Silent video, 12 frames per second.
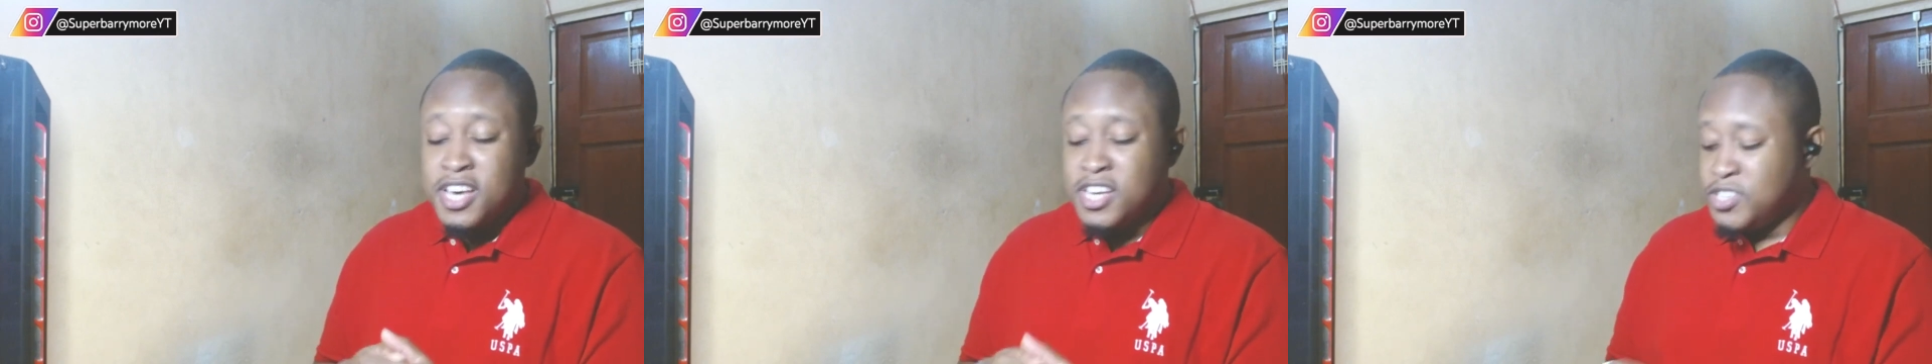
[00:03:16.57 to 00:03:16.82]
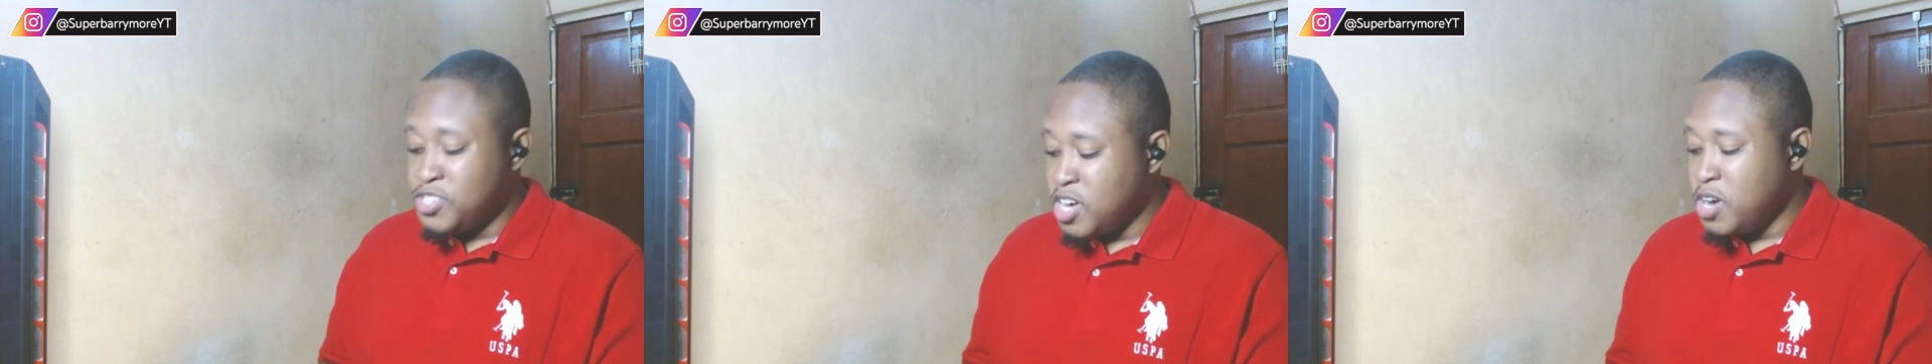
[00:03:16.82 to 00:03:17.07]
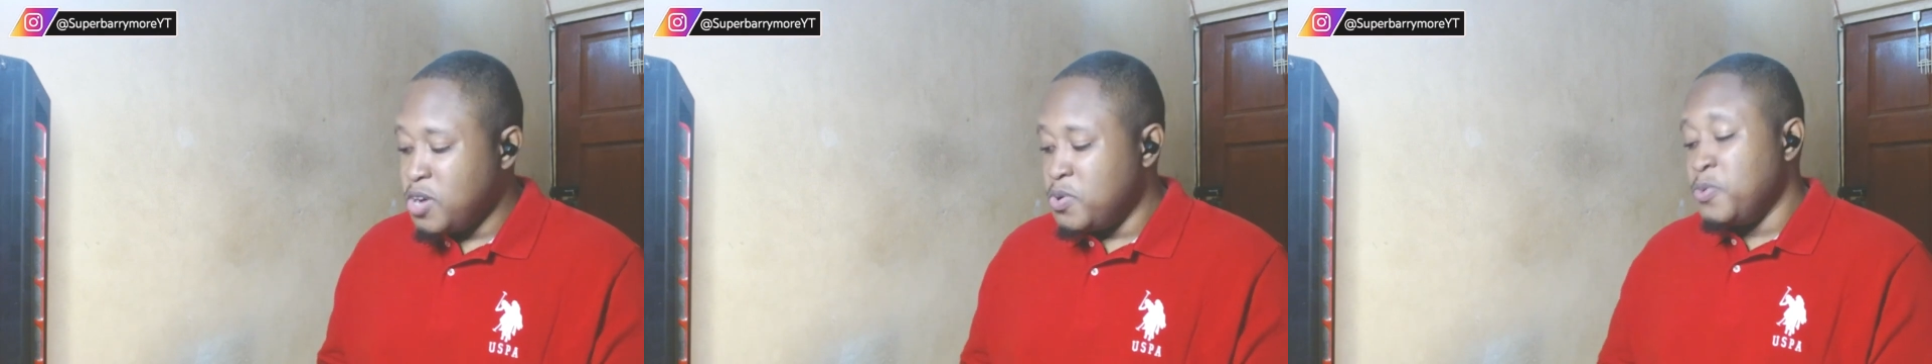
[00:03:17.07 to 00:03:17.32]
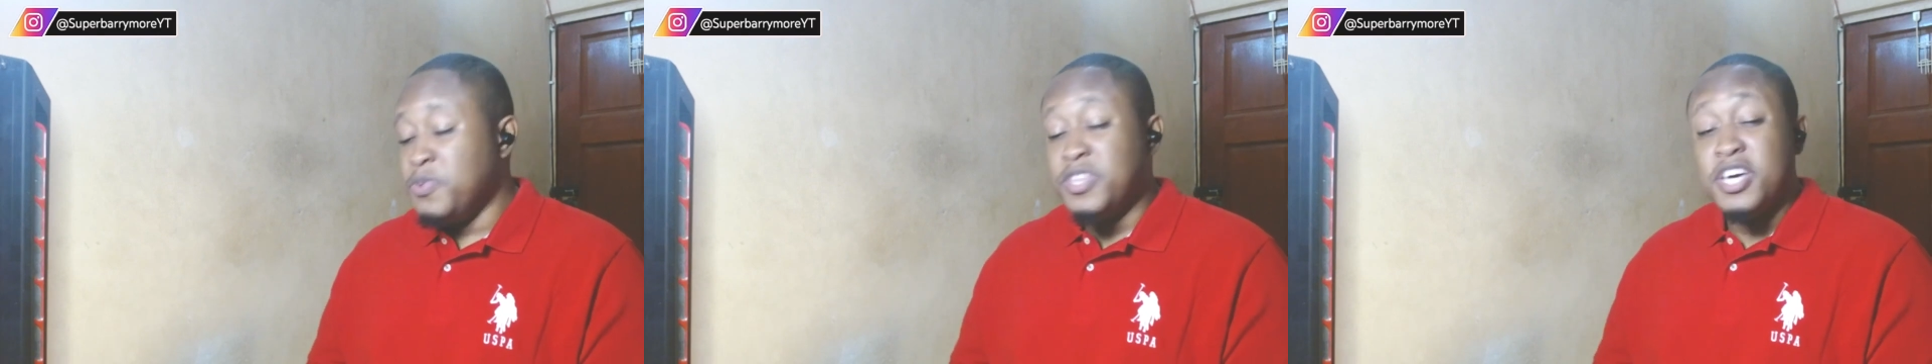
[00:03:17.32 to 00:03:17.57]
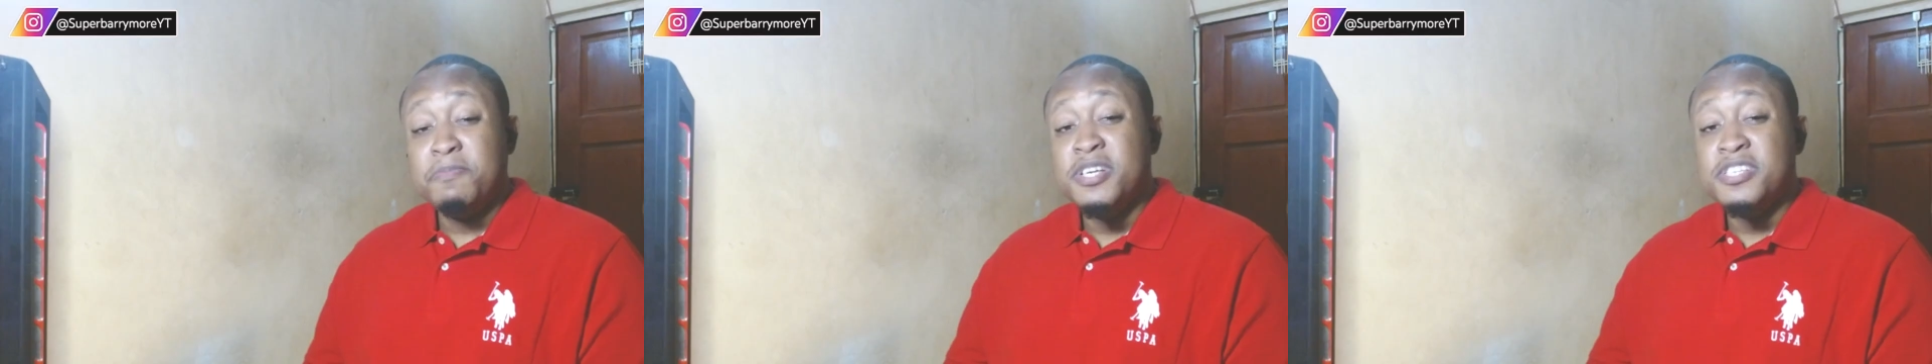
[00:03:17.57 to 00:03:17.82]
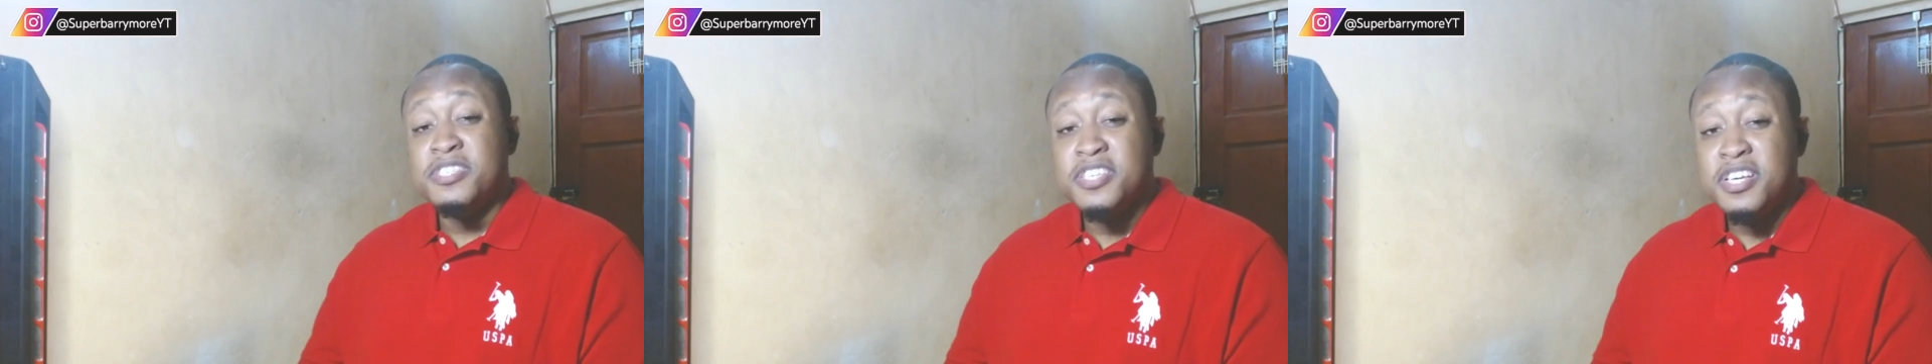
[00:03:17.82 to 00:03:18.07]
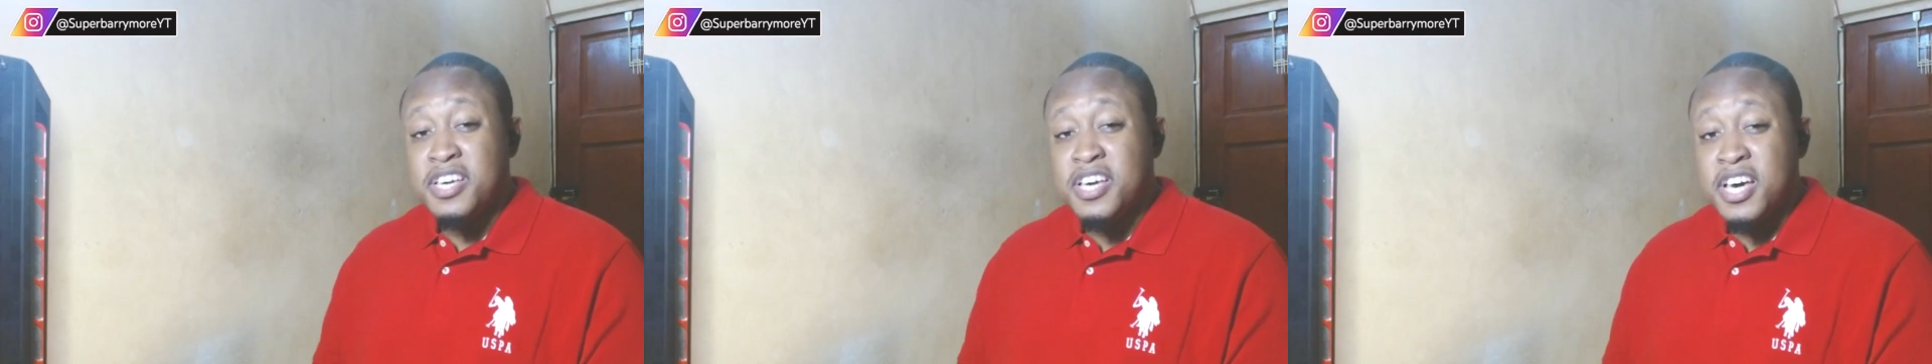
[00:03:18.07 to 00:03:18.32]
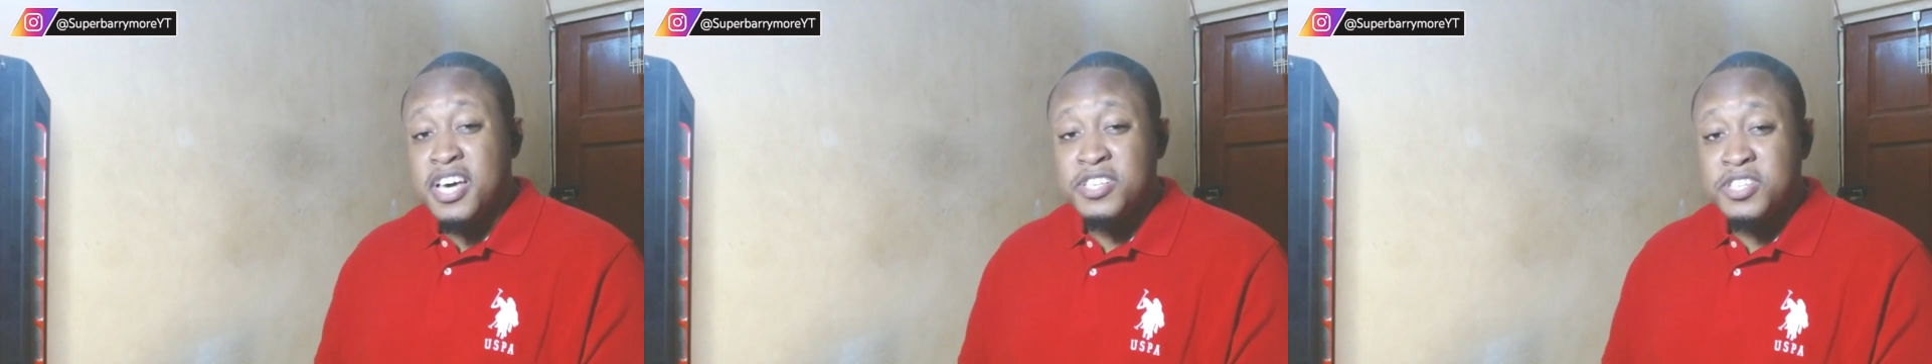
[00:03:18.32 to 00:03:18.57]
So, with that being said,
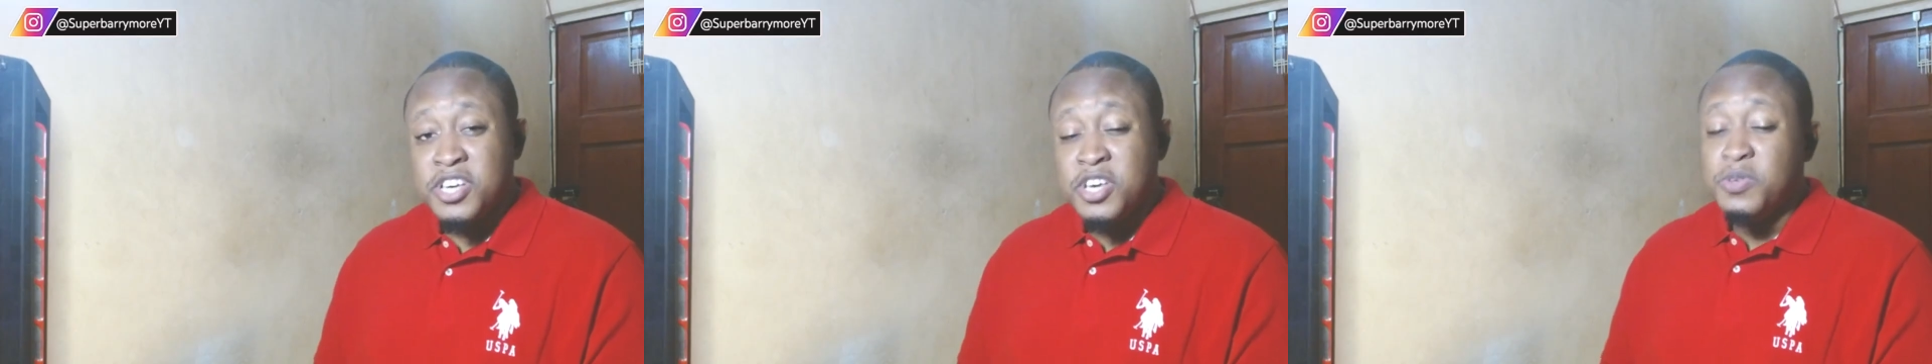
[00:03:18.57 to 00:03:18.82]
guys,